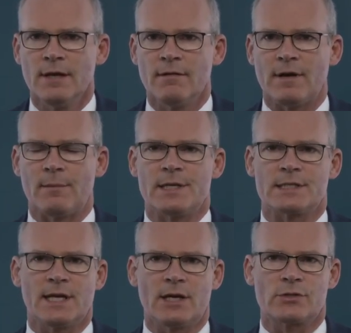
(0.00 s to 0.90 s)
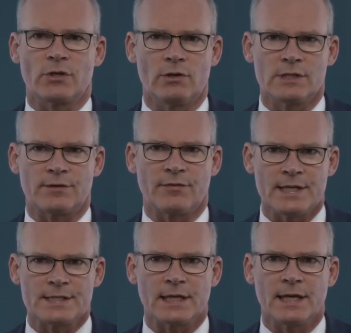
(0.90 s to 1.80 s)
families and households are
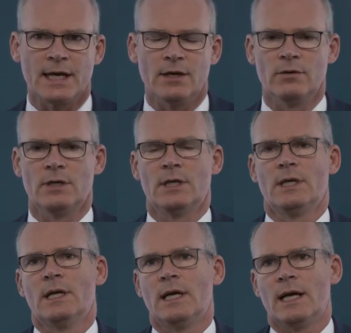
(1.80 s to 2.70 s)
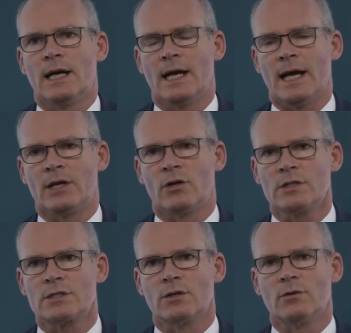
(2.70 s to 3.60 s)
facing now, uh, and
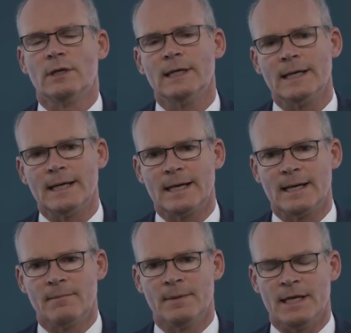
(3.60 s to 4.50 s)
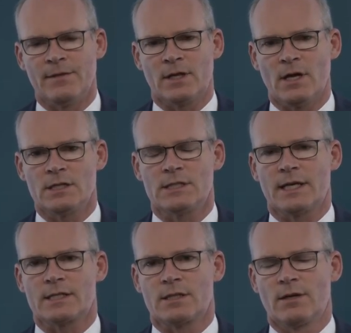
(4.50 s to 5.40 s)
also um, in the
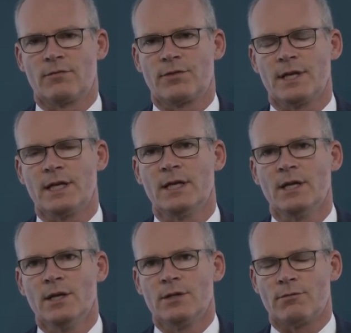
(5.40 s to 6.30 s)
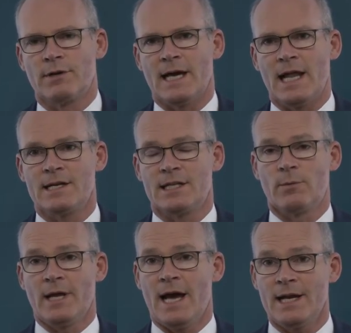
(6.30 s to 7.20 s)
context of the, the reality that
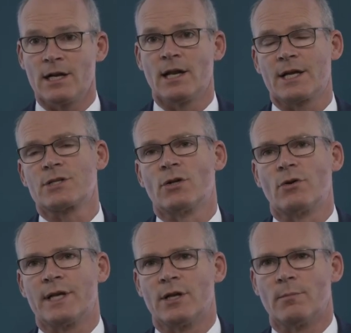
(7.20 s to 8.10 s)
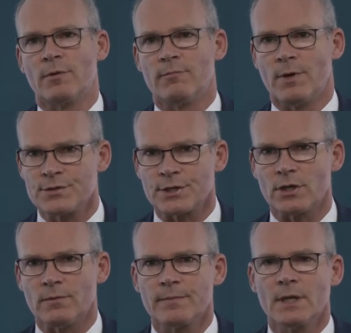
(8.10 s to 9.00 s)
we had an election only a number of months
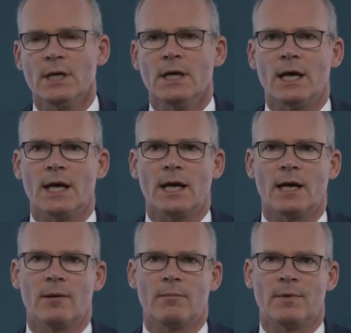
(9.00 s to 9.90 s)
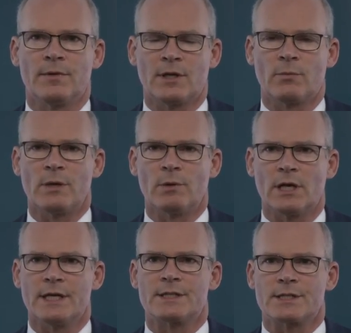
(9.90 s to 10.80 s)
ago, um, that we would
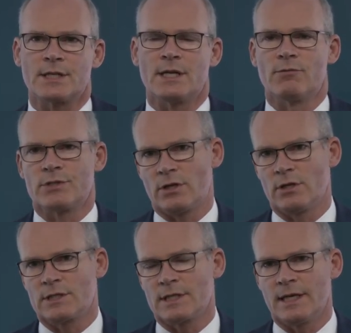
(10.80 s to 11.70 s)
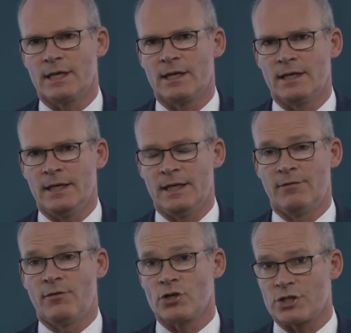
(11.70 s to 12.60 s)
like to see result in a, in a
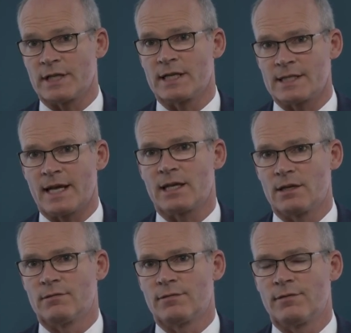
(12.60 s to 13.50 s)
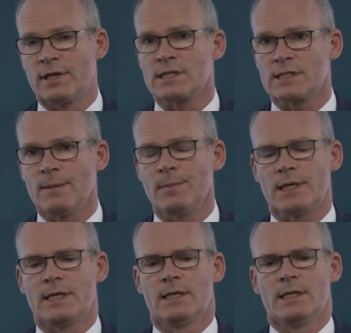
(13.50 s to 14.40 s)
functioning executive and assembly.